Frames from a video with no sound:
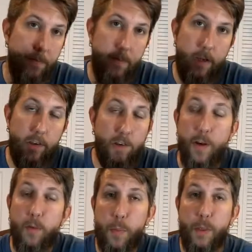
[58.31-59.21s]
It just
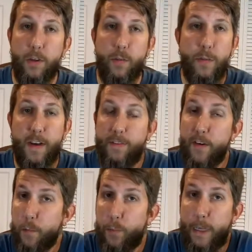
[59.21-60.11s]
never appealed to me. I've
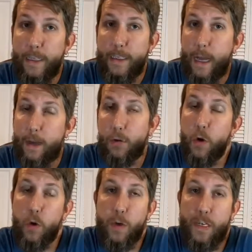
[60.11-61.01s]
never played it. I don't
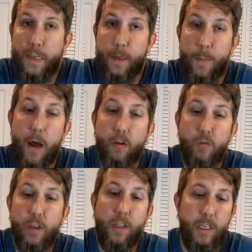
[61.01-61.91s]
know anything about it
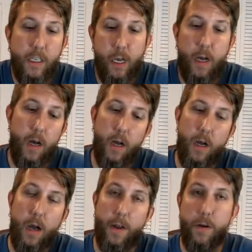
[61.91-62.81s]
really.
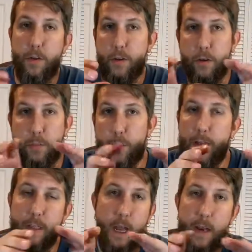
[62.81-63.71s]
I know that you play
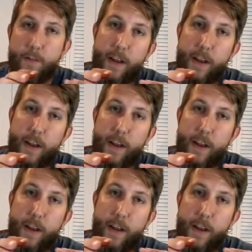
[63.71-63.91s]
it kind of at